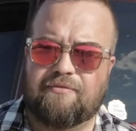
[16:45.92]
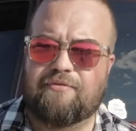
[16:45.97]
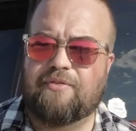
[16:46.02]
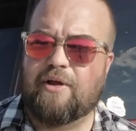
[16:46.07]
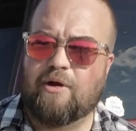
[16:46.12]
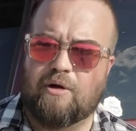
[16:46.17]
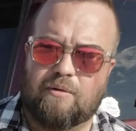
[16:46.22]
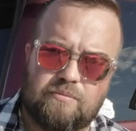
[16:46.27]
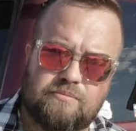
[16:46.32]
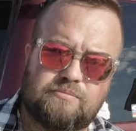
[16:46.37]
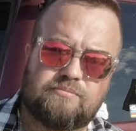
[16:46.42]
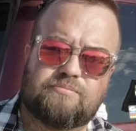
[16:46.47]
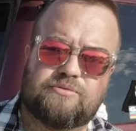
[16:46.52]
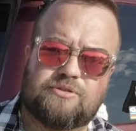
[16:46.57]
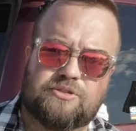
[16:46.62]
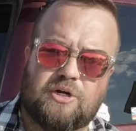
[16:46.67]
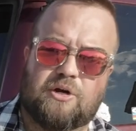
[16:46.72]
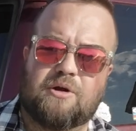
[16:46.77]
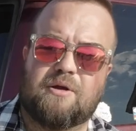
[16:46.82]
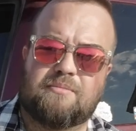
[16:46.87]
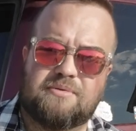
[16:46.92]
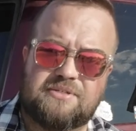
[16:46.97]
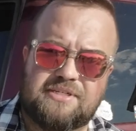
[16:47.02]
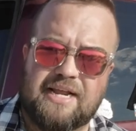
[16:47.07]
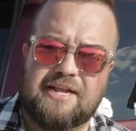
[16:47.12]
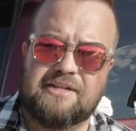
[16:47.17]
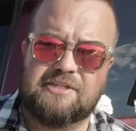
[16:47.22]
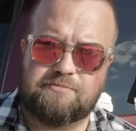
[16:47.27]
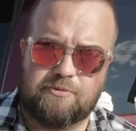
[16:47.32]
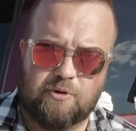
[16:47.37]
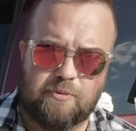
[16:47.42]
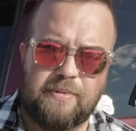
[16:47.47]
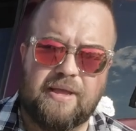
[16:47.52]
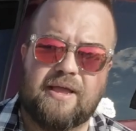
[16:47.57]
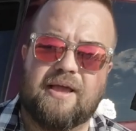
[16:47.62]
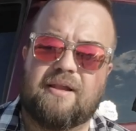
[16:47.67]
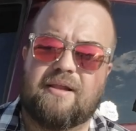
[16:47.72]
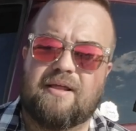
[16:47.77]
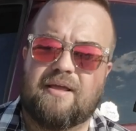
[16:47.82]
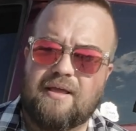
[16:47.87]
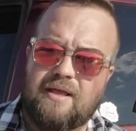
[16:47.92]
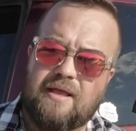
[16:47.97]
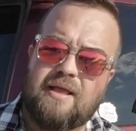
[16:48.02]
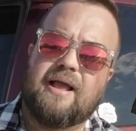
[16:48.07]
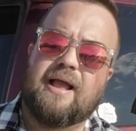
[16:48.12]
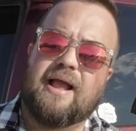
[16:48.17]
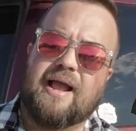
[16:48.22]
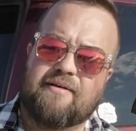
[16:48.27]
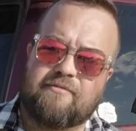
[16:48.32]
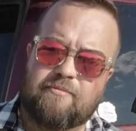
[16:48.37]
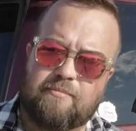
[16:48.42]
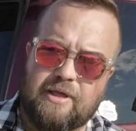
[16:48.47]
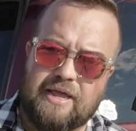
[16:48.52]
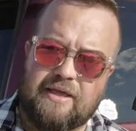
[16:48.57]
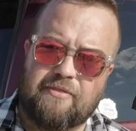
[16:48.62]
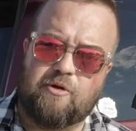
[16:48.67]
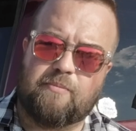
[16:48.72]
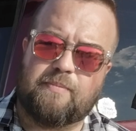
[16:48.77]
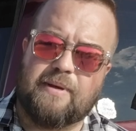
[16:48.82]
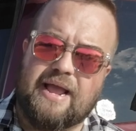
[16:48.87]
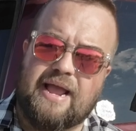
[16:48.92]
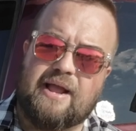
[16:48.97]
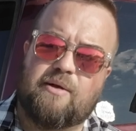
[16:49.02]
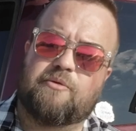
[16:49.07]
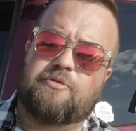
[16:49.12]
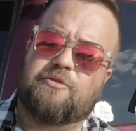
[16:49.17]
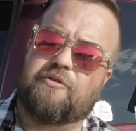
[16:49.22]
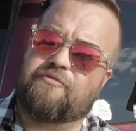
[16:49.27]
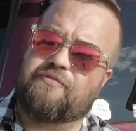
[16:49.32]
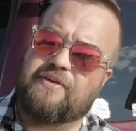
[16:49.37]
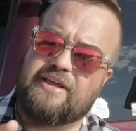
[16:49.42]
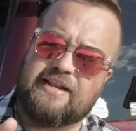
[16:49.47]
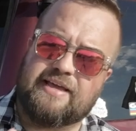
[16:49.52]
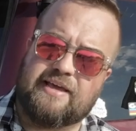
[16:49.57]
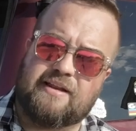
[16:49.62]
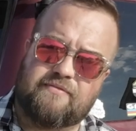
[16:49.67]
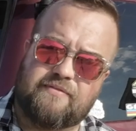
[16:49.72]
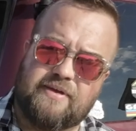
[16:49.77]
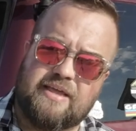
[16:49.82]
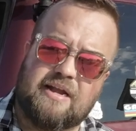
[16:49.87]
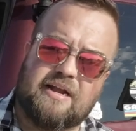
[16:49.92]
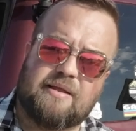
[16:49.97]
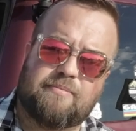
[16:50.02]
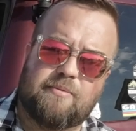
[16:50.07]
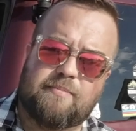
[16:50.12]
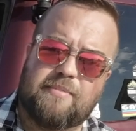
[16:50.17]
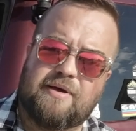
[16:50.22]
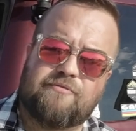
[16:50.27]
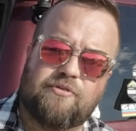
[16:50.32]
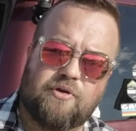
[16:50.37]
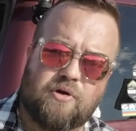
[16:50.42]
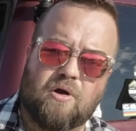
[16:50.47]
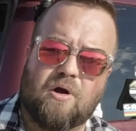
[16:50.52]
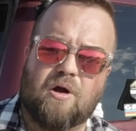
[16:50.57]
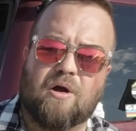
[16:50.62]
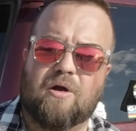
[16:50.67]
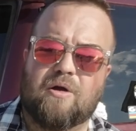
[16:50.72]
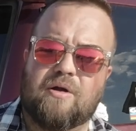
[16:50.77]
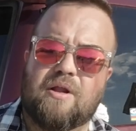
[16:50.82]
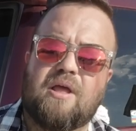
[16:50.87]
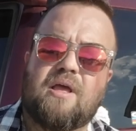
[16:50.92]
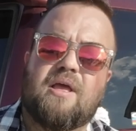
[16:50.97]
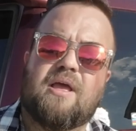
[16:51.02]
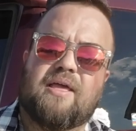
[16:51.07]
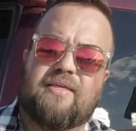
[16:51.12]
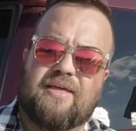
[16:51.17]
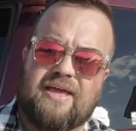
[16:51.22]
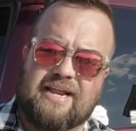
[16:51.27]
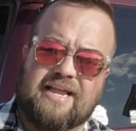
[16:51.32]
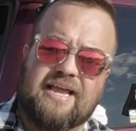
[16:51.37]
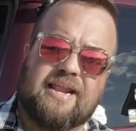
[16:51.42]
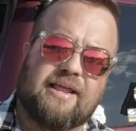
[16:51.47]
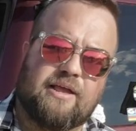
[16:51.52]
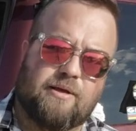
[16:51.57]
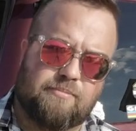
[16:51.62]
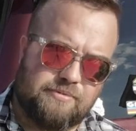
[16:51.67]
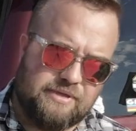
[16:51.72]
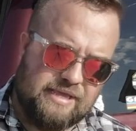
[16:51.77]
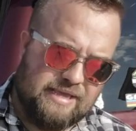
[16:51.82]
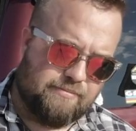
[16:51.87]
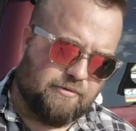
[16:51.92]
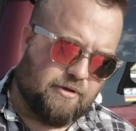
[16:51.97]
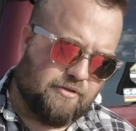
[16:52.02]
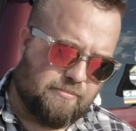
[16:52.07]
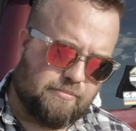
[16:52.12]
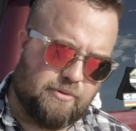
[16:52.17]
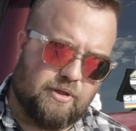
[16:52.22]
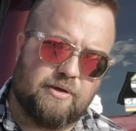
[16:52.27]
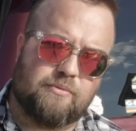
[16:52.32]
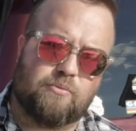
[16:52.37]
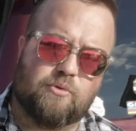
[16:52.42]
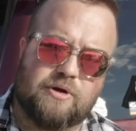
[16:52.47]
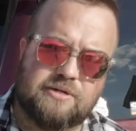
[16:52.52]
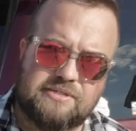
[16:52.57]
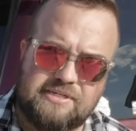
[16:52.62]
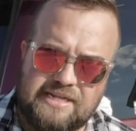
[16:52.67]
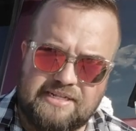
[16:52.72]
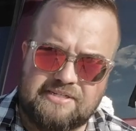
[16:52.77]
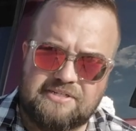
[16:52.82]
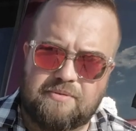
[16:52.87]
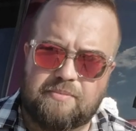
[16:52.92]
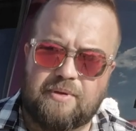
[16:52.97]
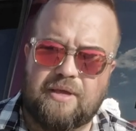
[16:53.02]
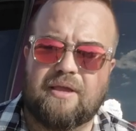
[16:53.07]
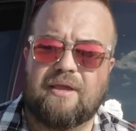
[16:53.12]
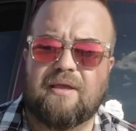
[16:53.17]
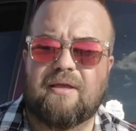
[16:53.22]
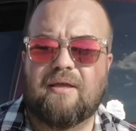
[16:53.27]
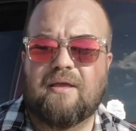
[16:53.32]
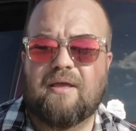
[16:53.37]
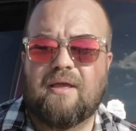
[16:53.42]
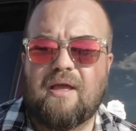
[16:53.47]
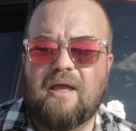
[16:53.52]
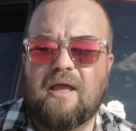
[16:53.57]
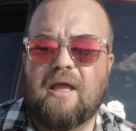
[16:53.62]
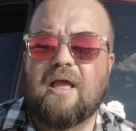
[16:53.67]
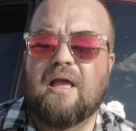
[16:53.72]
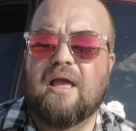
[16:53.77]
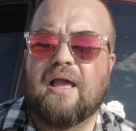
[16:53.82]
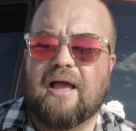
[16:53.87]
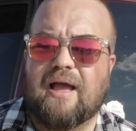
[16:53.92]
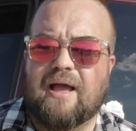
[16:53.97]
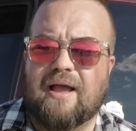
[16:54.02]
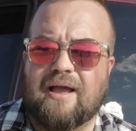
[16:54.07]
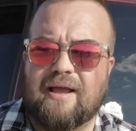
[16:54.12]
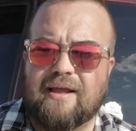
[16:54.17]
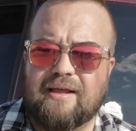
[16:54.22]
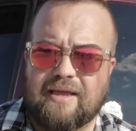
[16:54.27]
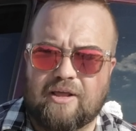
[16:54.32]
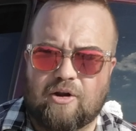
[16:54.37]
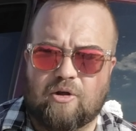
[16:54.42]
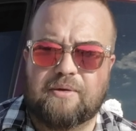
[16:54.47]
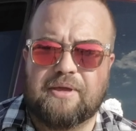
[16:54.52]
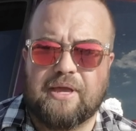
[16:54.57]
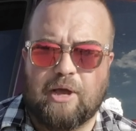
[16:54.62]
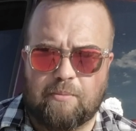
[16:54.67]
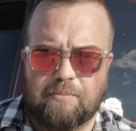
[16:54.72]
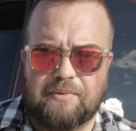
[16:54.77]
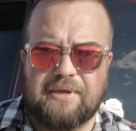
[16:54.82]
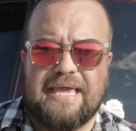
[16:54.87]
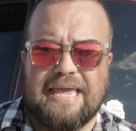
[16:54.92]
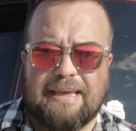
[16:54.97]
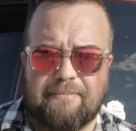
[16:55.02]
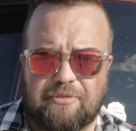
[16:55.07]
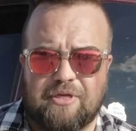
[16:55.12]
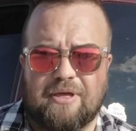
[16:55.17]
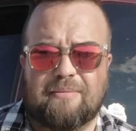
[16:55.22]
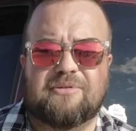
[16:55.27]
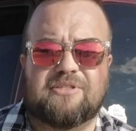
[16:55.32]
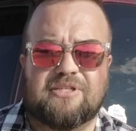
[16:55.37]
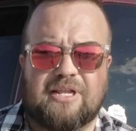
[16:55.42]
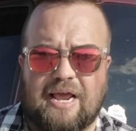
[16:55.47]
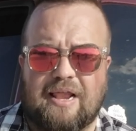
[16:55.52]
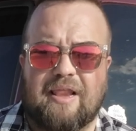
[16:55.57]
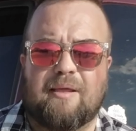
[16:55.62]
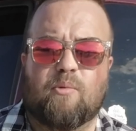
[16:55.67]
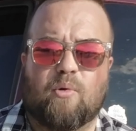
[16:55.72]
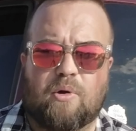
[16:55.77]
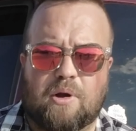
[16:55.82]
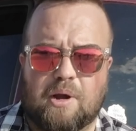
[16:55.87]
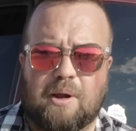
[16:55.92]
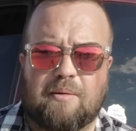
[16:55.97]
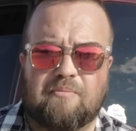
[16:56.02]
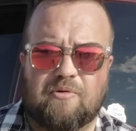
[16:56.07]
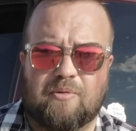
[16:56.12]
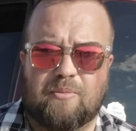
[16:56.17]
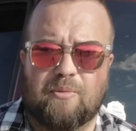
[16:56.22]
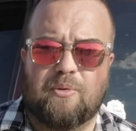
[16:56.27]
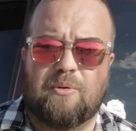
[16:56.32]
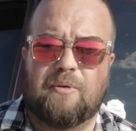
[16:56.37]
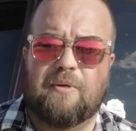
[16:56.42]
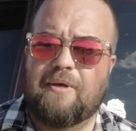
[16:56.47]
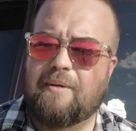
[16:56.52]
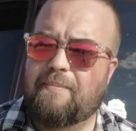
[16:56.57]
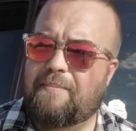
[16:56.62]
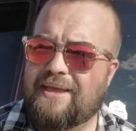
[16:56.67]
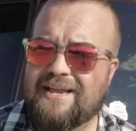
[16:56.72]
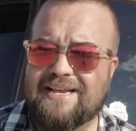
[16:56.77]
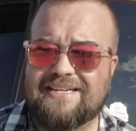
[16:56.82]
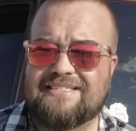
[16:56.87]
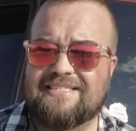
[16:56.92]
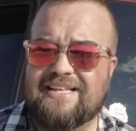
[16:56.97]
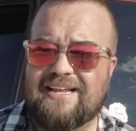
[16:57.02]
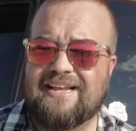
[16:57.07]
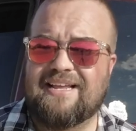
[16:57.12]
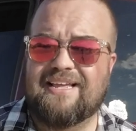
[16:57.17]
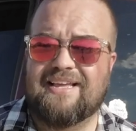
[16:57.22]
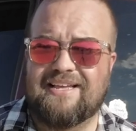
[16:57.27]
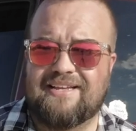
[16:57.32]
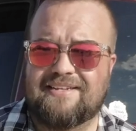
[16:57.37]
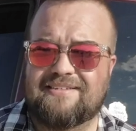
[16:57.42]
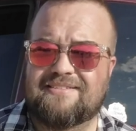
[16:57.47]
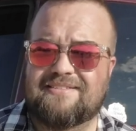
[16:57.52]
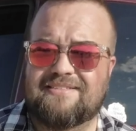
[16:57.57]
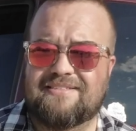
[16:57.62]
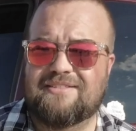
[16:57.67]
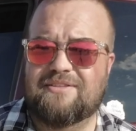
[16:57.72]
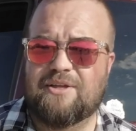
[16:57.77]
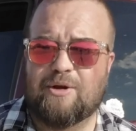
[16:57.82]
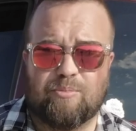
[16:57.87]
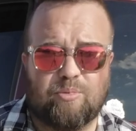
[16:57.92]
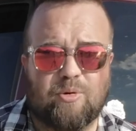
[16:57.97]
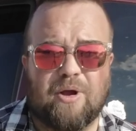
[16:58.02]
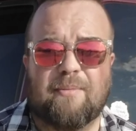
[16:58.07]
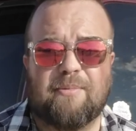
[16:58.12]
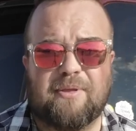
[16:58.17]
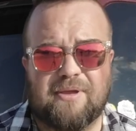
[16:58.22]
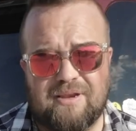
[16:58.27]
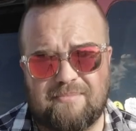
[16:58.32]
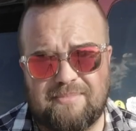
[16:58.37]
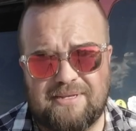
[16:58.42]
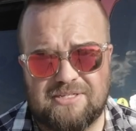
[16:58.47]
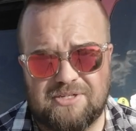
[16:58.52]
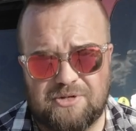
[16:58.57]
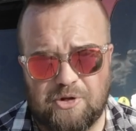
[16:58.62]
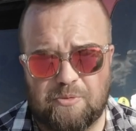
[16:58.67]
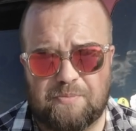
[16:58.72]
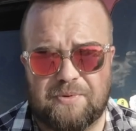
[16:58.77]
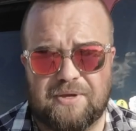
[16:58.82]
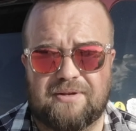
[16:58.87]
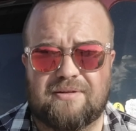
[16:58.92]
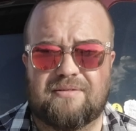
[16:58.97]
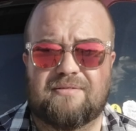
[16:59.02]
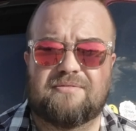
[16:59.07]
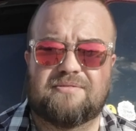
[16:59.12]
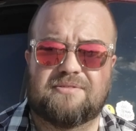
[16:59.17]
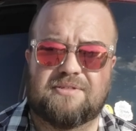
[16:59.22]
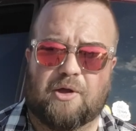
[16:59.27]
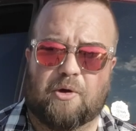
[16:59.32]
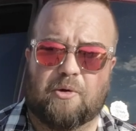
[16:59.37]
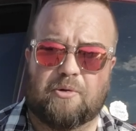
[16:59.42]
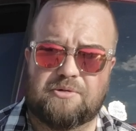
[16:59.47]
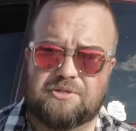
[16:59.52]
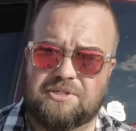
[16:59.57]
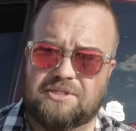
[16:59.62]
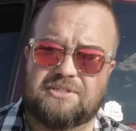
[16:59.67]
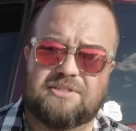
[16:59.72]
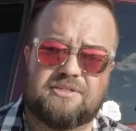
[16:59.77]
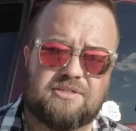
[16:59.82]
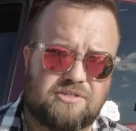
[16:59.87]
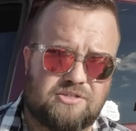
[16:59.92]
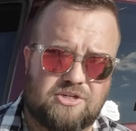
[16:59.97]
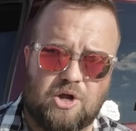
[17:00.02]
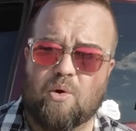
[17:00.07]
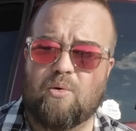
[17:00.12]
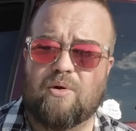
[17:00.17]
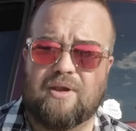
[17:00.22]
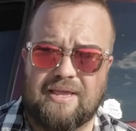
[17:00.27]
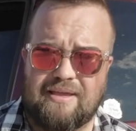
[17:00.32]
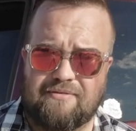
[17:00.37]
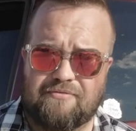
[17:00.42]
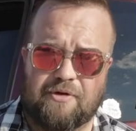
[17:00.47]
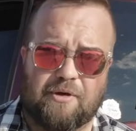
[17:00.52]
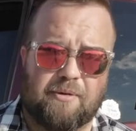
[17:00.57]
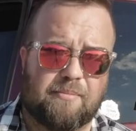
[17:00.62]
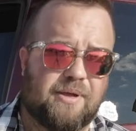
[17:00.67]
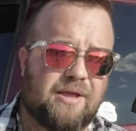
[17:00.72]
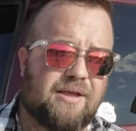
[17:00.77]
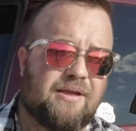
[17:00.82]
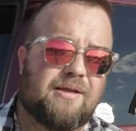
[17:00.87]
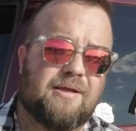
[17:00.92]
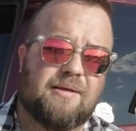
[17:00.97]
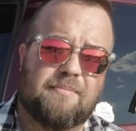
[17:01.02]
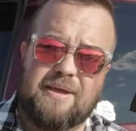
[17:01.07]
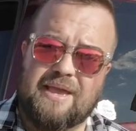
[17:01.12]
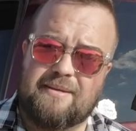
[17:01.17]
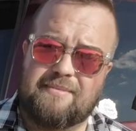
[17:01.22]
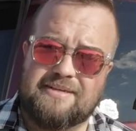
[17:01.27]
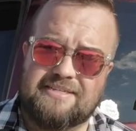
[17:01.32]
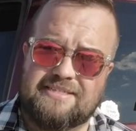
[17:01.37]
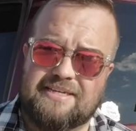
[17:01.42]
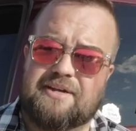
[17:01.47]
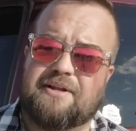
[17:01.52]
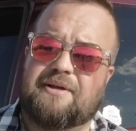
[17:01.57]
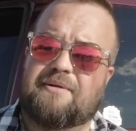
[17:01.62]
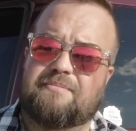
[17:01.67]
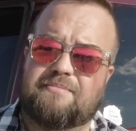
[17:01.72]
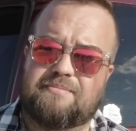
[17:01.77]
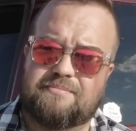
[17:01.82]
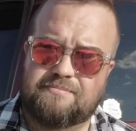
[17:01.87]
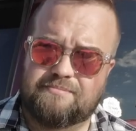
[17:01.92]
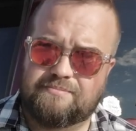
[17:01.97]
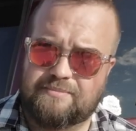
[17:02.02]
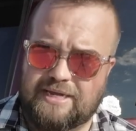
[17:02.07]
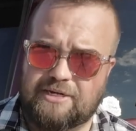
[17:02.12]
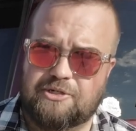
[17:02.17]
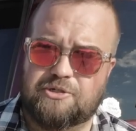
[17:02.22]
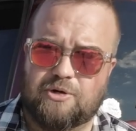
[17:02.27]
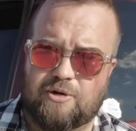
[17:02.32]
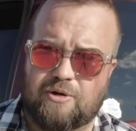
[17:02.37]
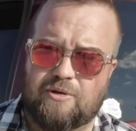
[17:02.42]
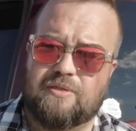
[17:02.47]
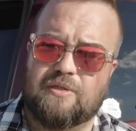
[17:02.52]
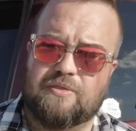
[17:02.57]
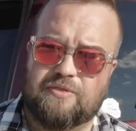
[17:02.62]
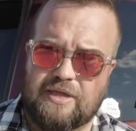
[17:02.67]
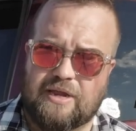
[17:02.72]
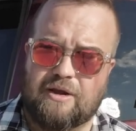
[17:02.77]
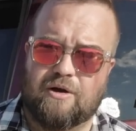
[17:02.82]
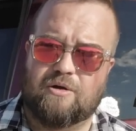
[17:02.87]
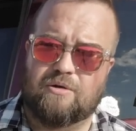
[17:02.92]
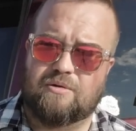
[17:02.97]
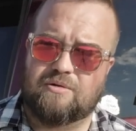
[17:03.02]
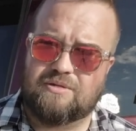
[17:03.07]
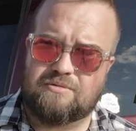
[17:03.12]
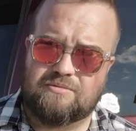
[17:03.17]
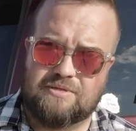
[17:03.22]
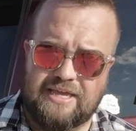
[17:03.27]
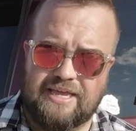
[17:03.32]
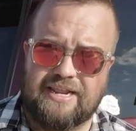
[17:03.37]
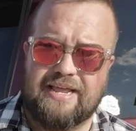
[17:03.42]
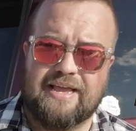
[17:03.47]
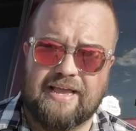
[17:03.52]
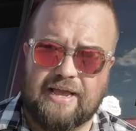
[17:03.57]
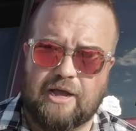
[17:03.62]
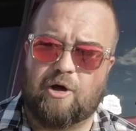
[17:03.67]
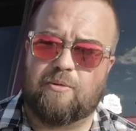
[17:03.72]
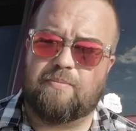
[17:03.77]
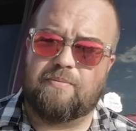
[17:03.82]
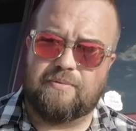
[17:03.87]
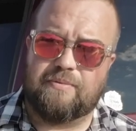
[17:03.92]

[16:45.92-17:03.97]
their circumstance permit, have them lay on their back with their feet elevated up above their heart. That'll kind of help keep all the blood where it needs to be. It'll help keep them slightly more comfortable. Biggest thing is they're probably going to be stupid, so just don't leave them. Babysit them. Make sure that they're getting help